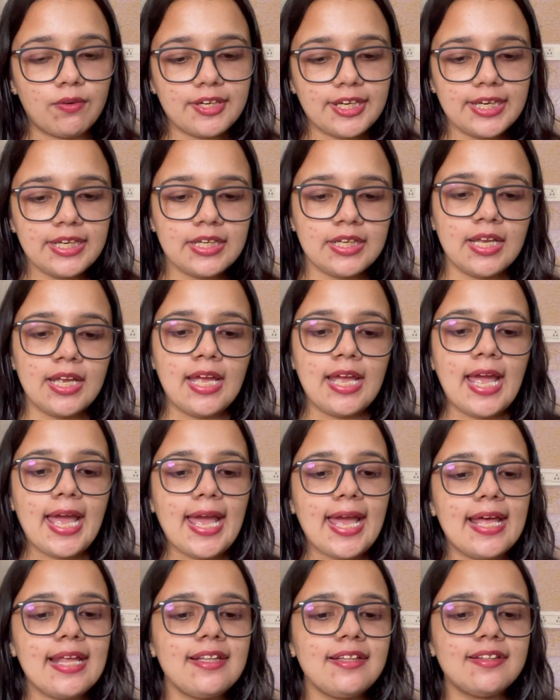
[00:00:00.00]
Okay
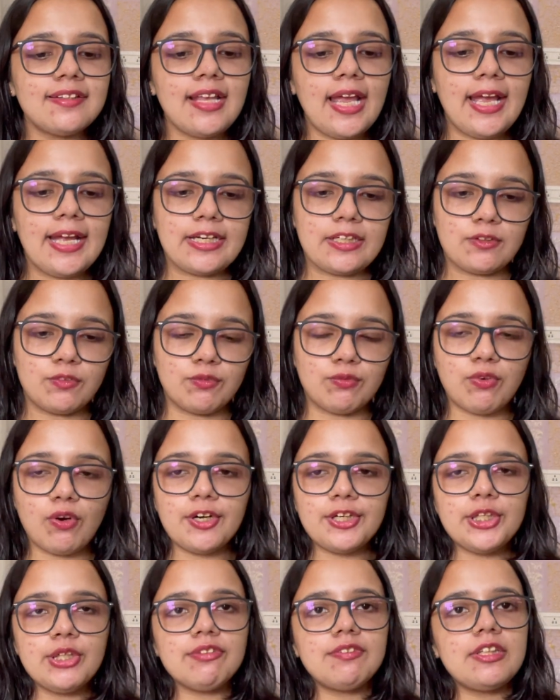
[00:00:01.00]
and then
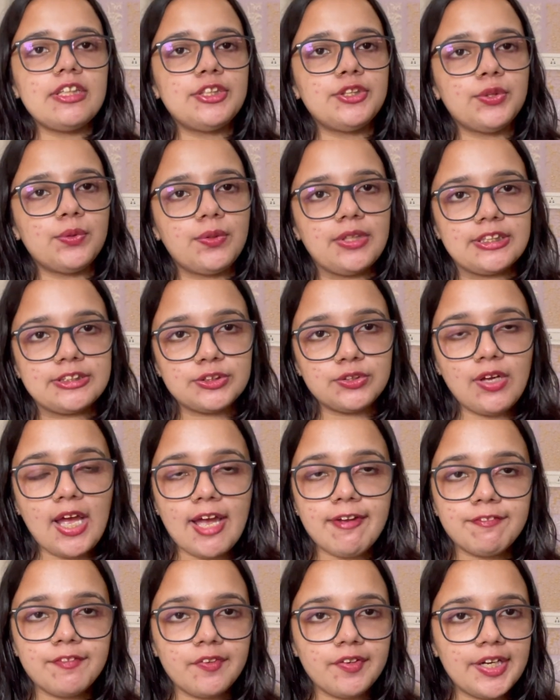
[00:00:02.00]
what you will do is you
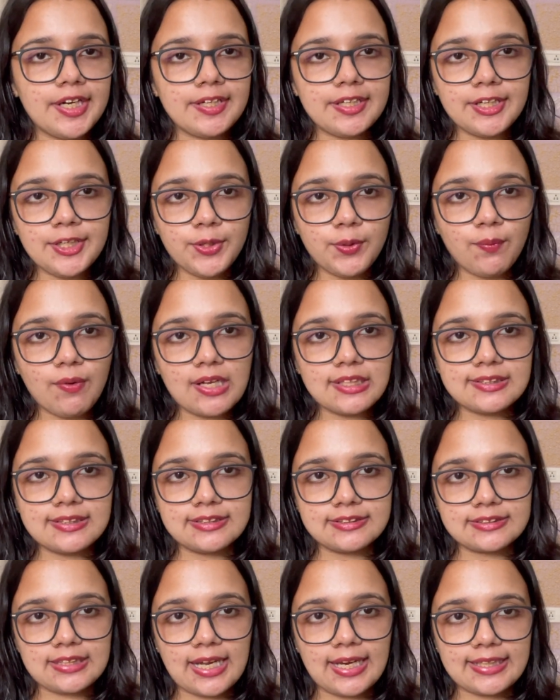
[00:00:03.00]
have created UI
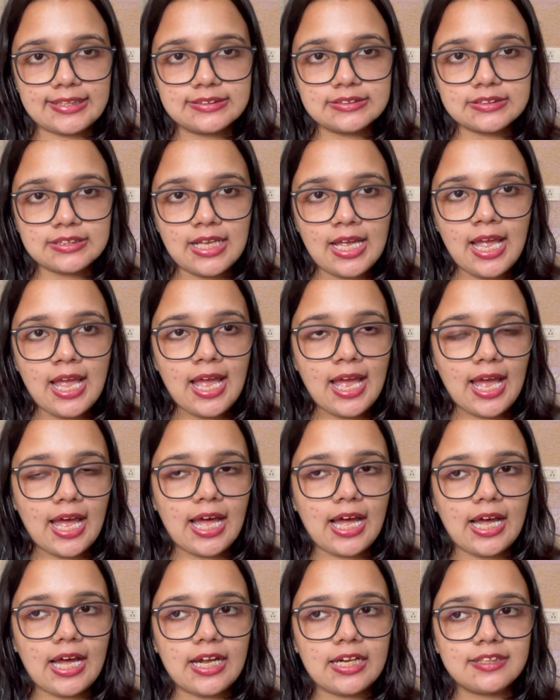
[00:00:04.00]
designs
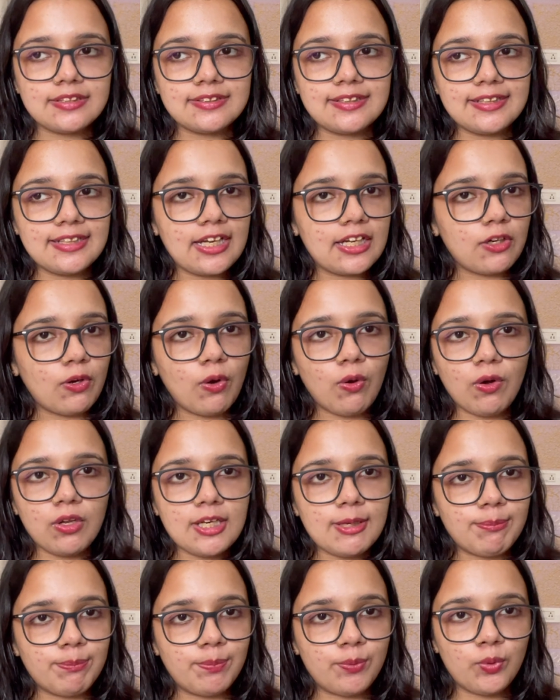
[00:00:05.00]
and they are
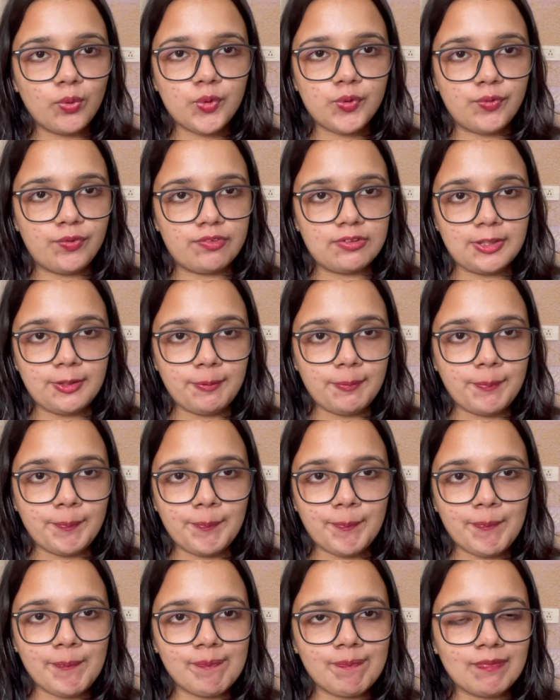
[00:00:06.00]
all approved.
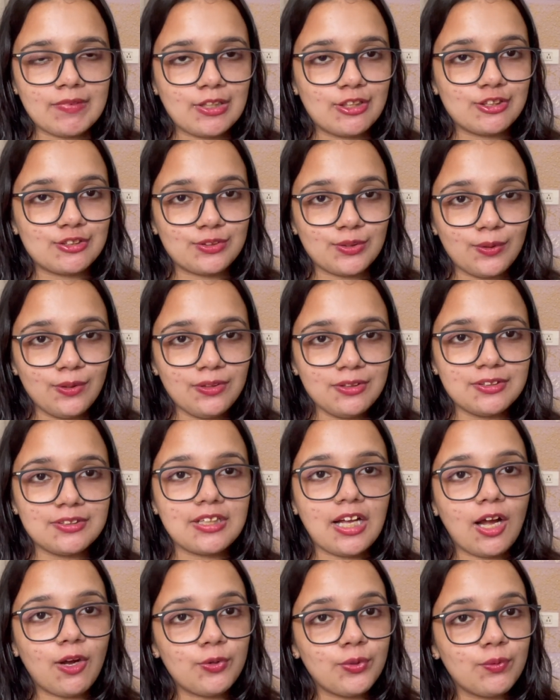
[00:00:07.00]
So
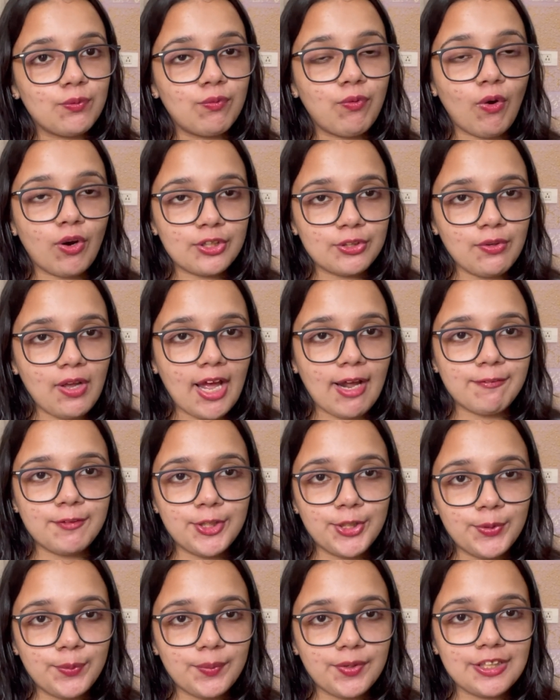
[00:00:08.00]
now you, what you
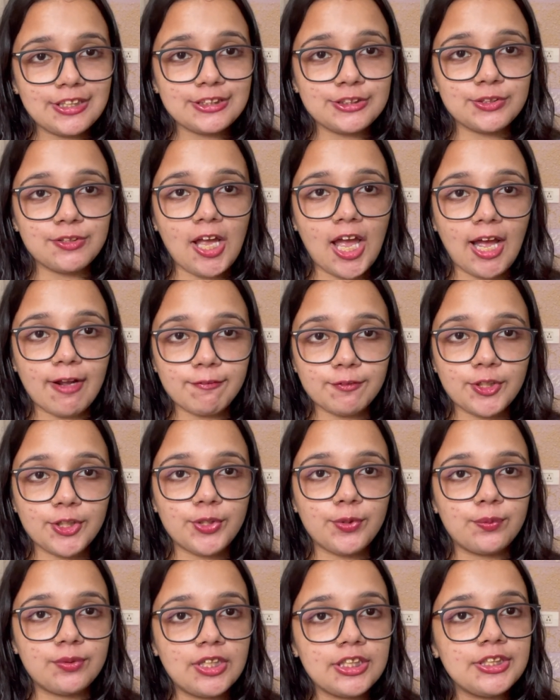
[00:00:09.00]
have to do is you have
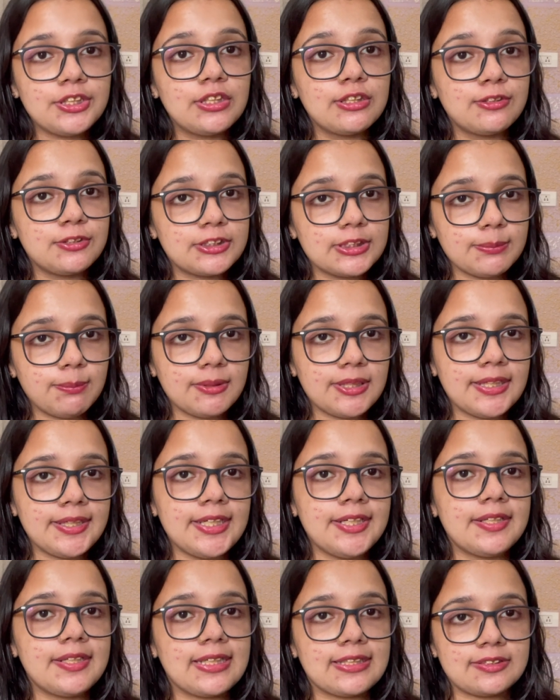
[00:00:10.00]
to do the
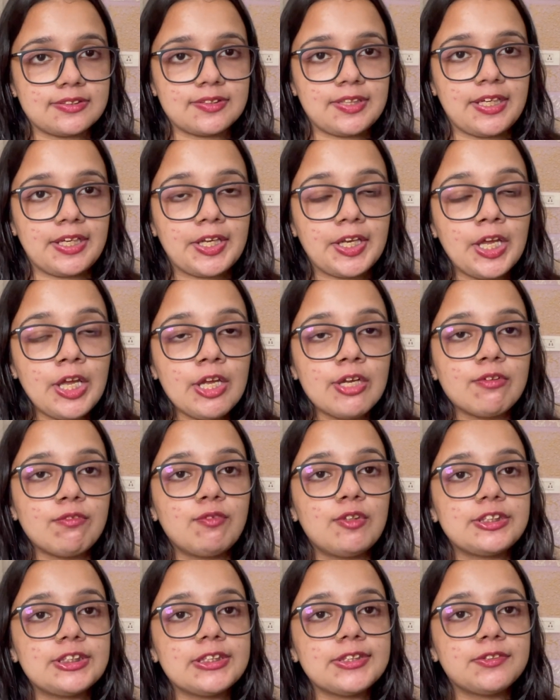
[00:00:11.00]
usability testing
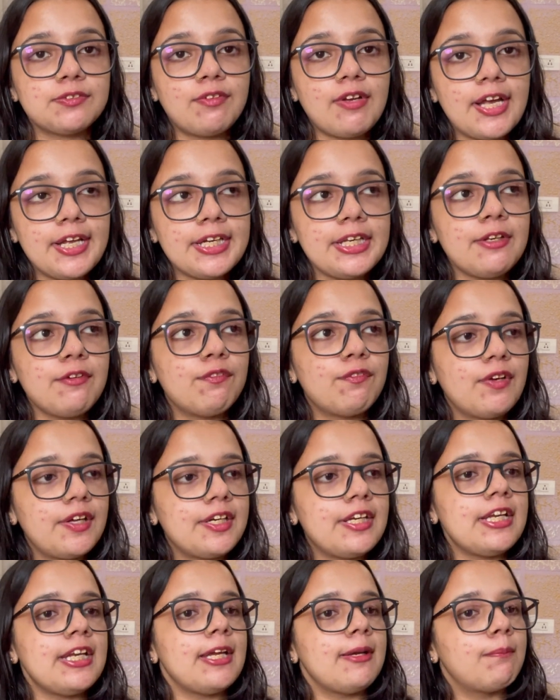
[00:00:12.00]
which is very
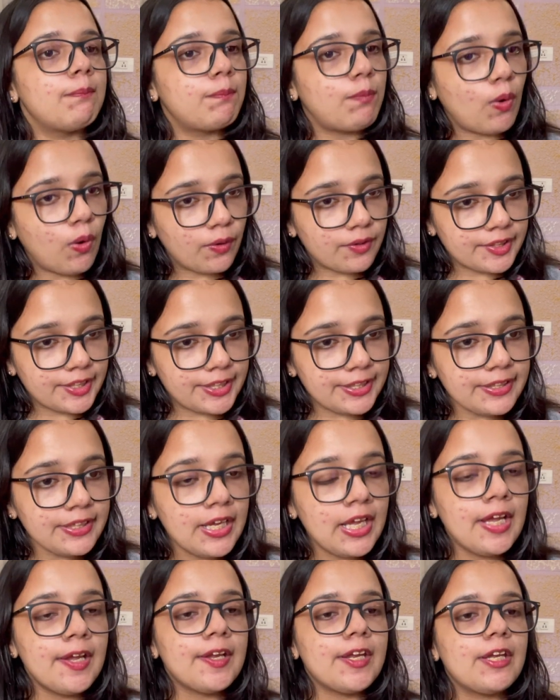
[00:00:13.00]
very
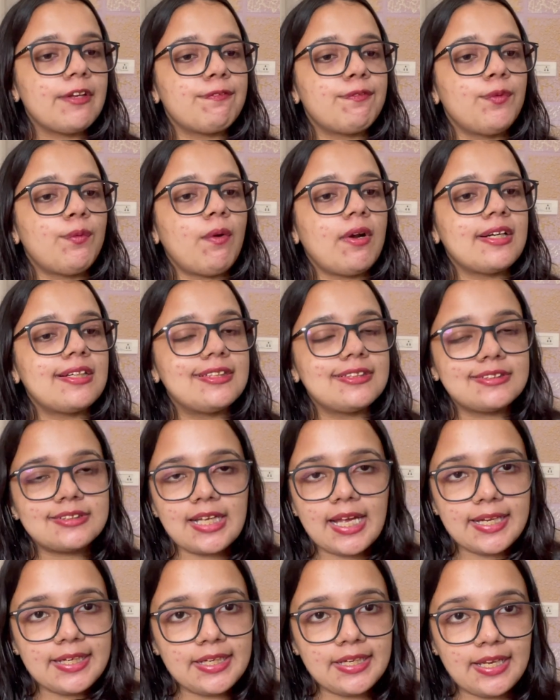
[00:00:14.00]
important if you are
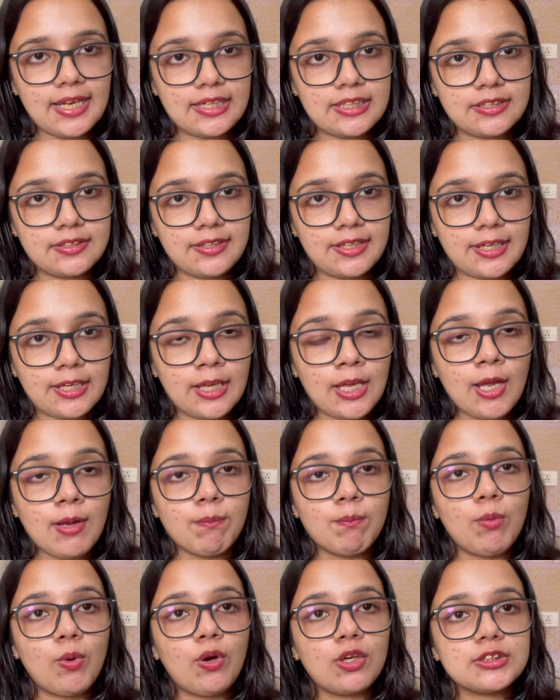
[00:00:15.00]
designing anything
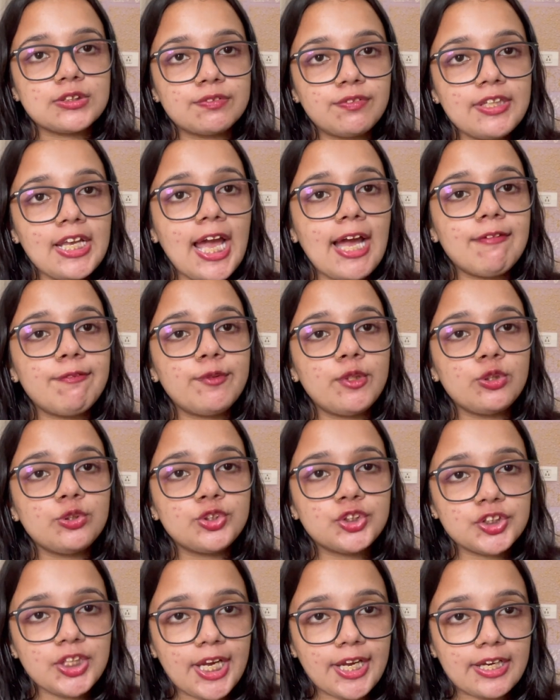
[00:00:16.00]
because we have
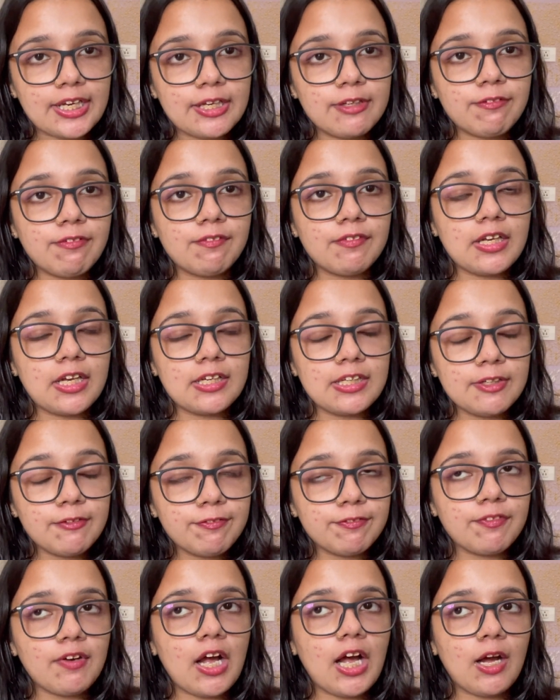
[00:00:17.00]
to check if,
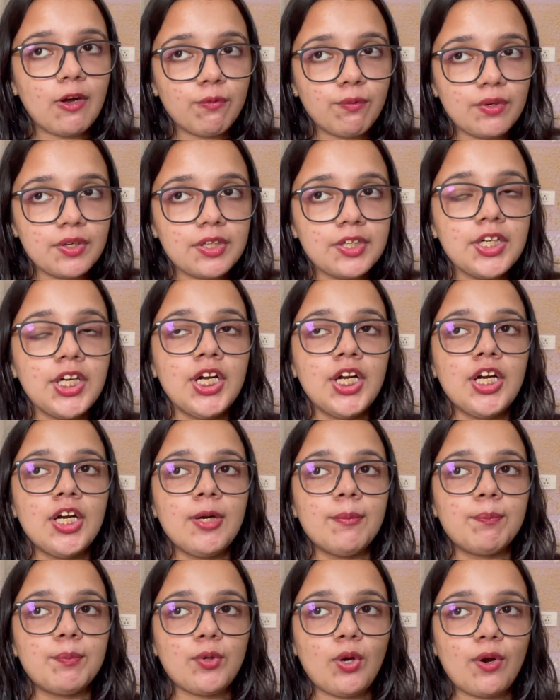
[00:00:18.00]
if our
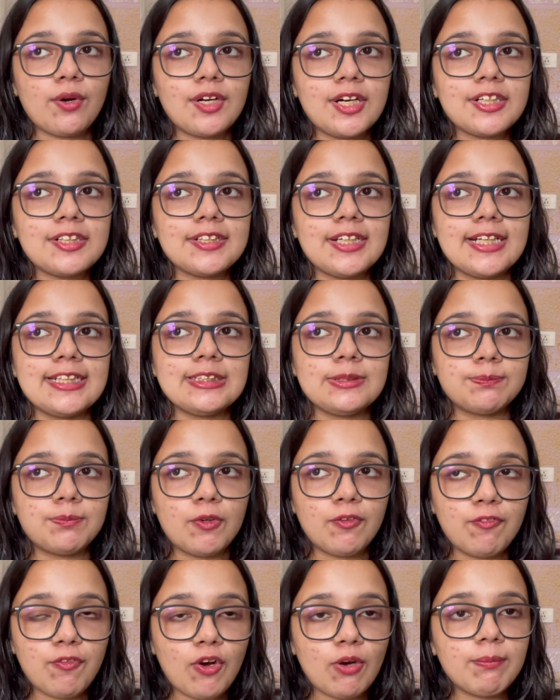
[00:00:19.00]
product is
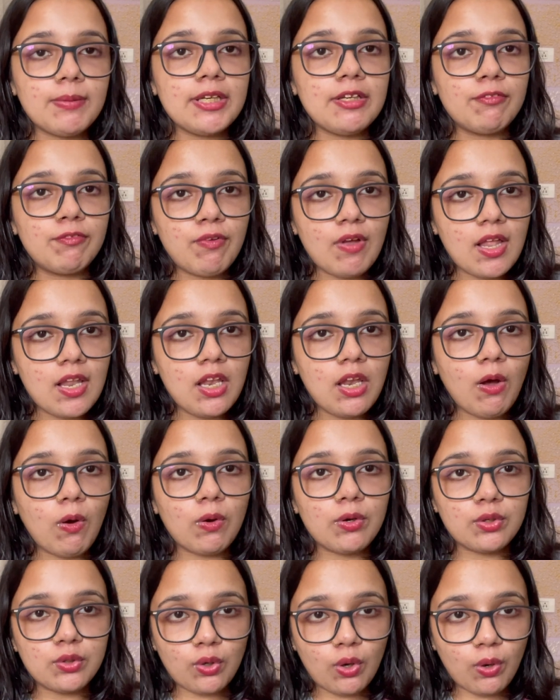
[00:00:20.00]
performing well
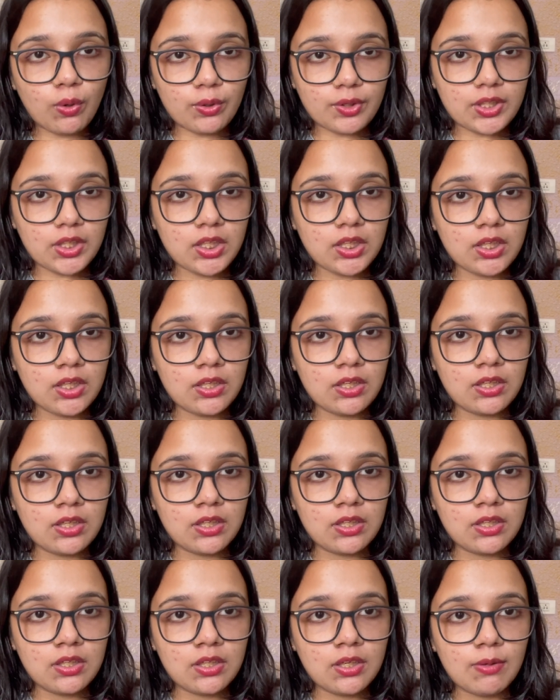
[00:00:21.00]
or not
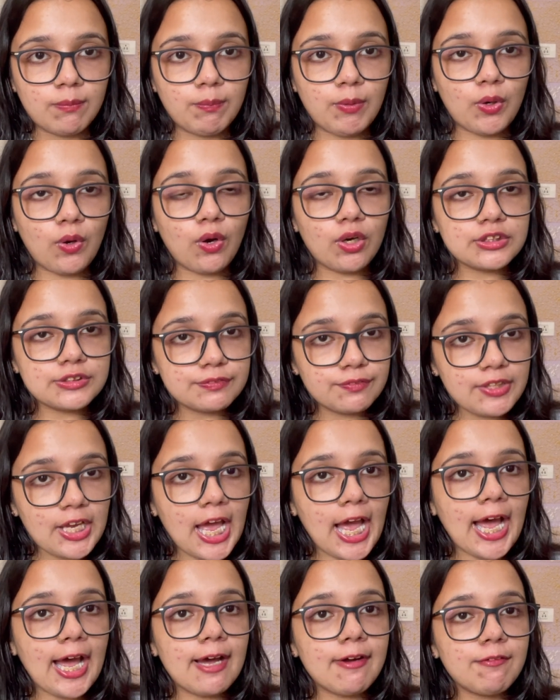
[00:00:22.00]
because we
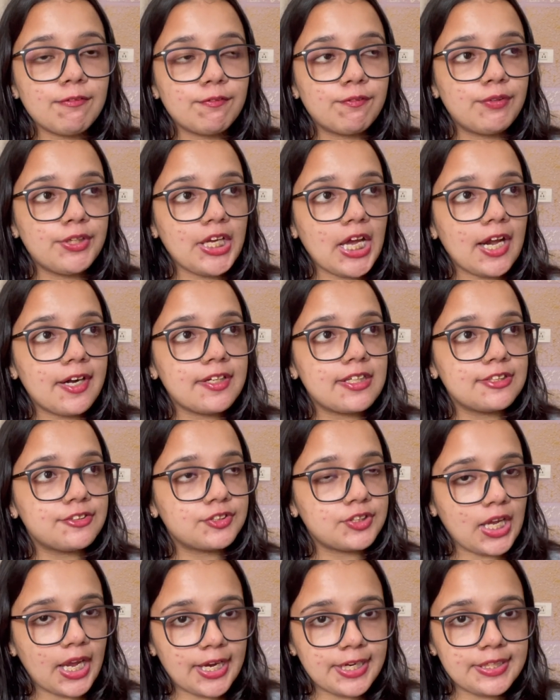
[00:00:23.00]
have we are
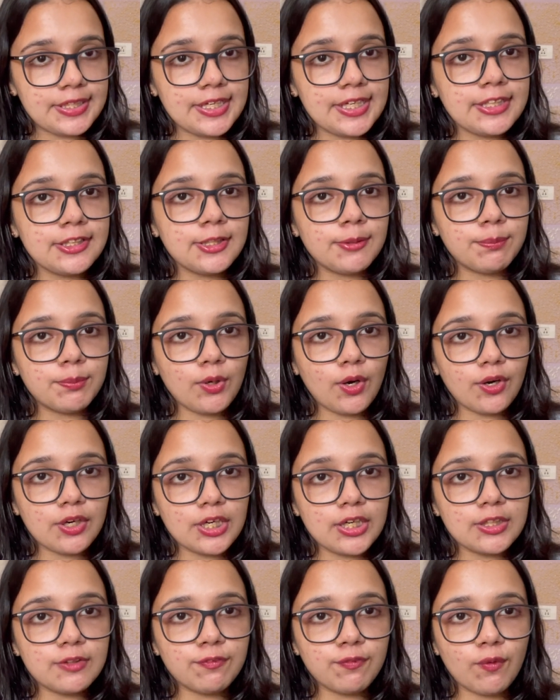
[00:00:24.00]
designing the
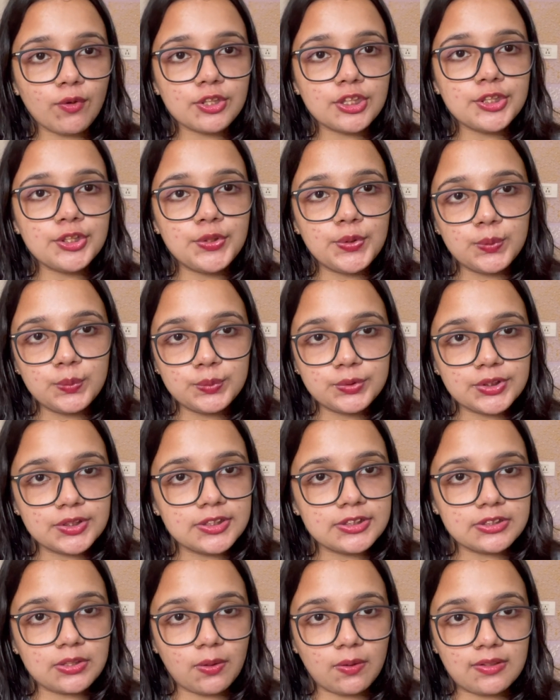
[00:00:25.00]
product for the
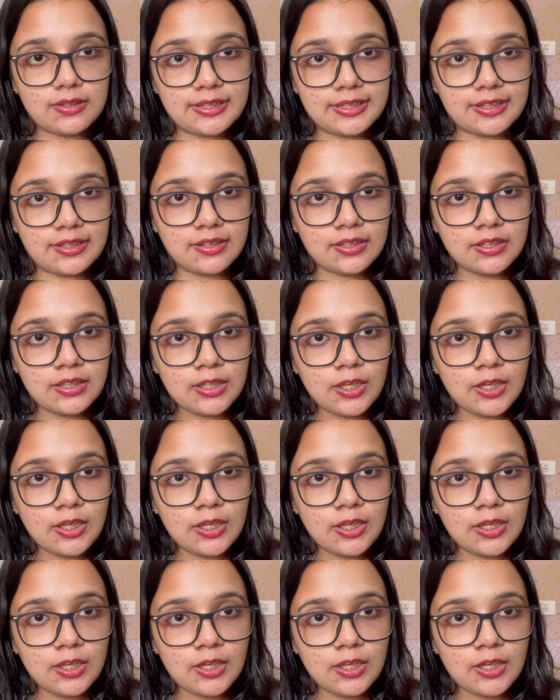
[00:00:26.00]
users only